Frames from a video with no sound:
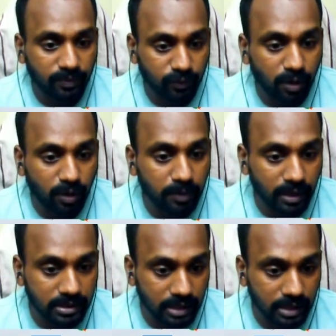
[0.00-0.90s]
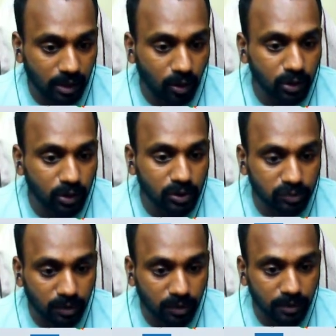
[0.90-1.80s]
formulas, and all those
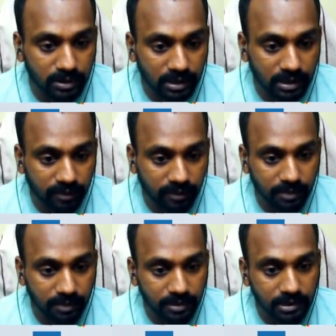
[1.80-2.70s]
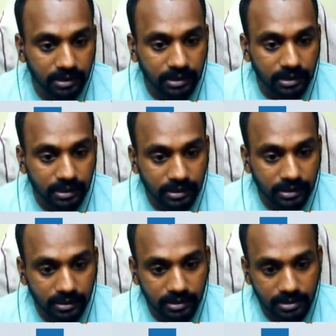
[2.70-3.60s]
formulas are available
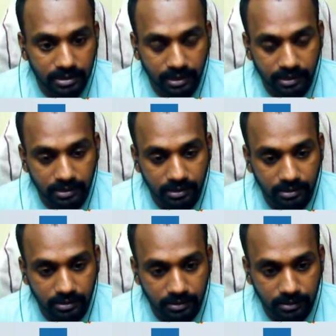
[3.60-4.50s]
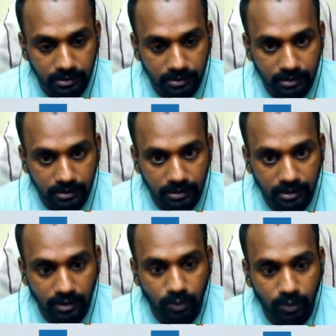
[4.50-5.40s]
in this link.
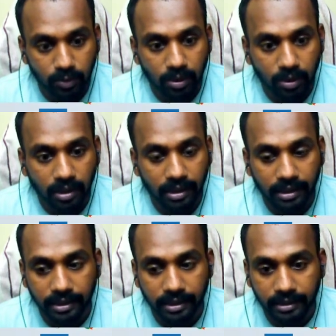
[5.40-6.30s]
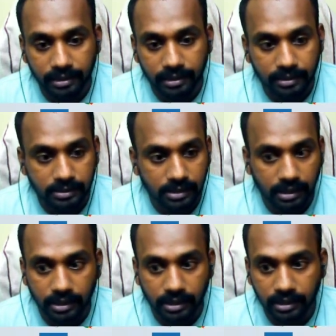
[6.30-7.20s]
Google, yeah.